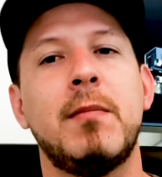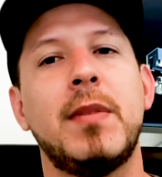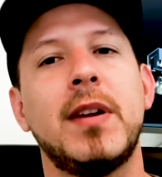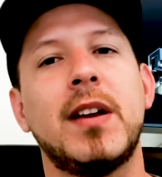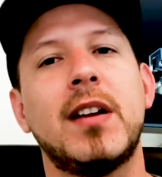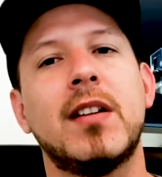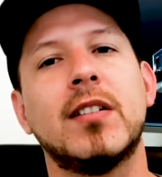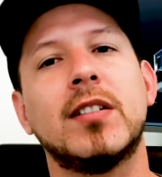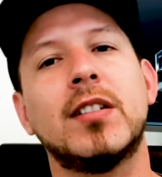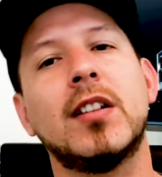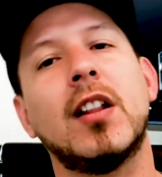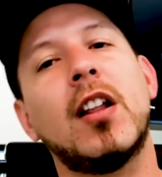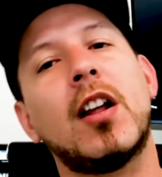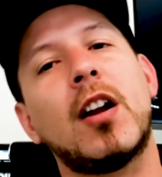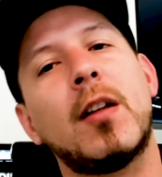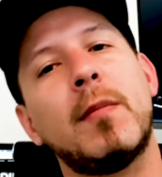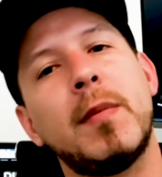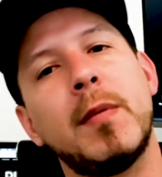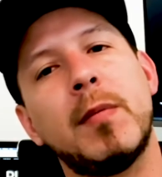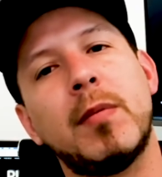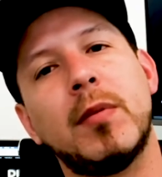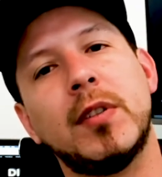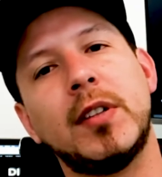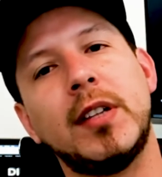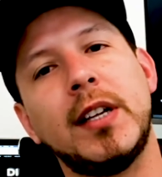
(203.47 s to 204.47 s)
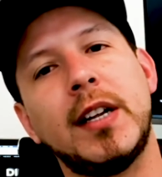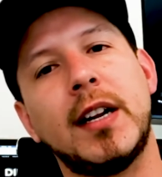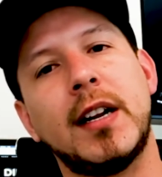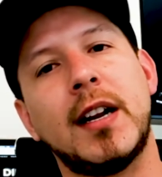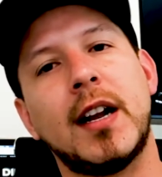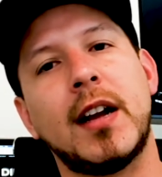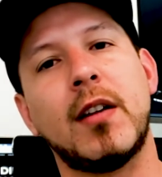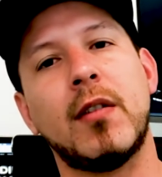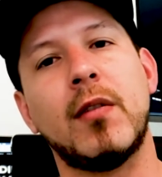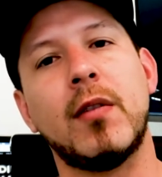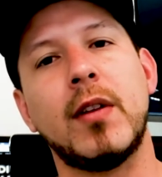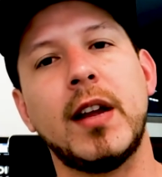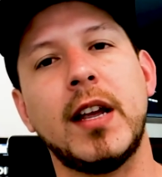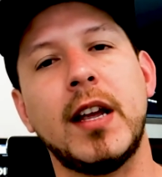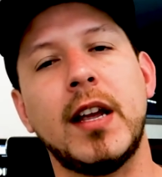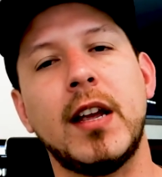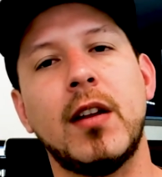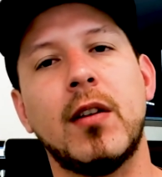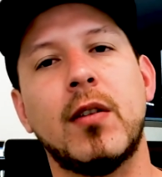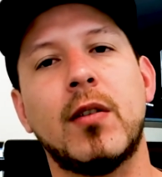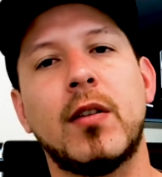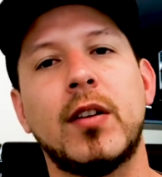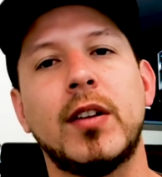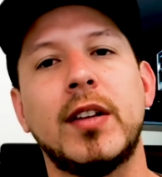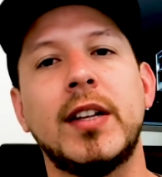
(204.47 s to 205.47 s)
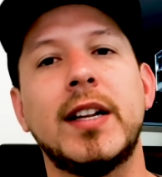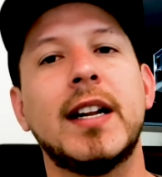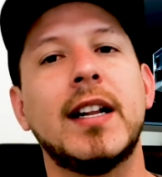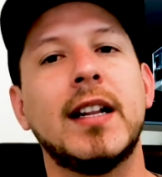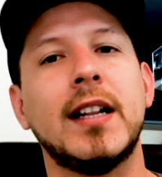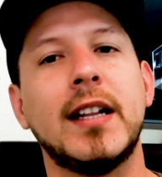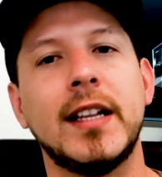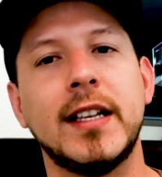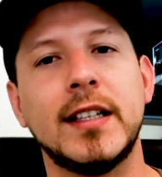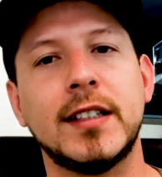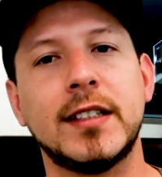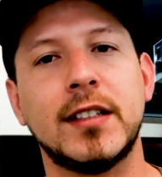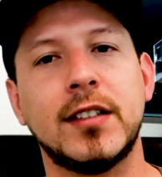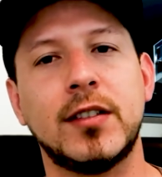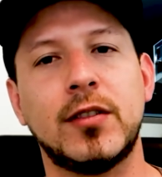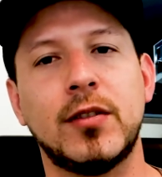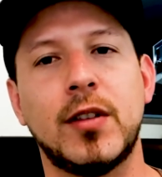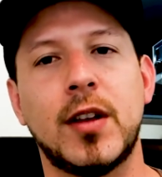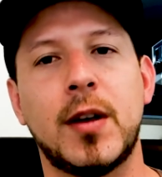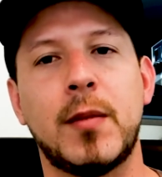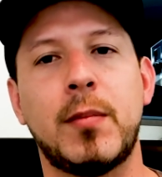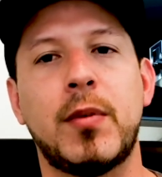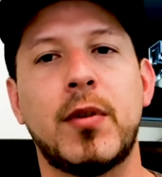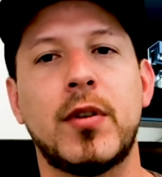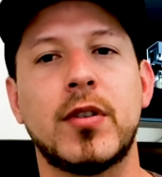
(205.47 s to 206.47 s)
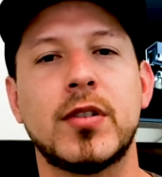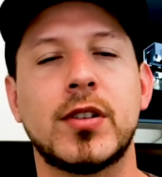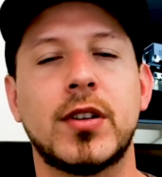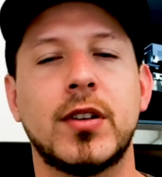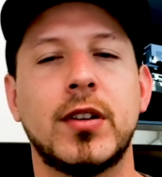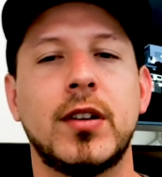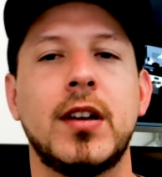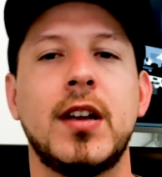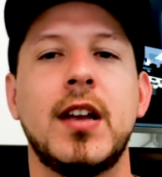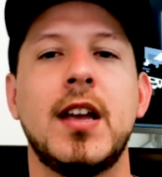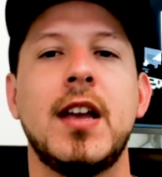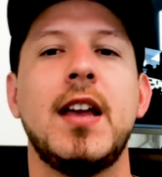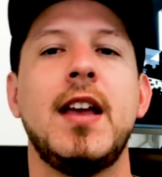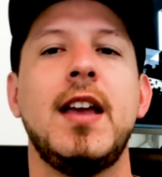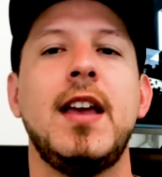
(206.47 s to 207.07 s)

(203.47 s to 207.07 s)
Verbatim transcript: because a lot of people didn't agree or didn't listen to that person.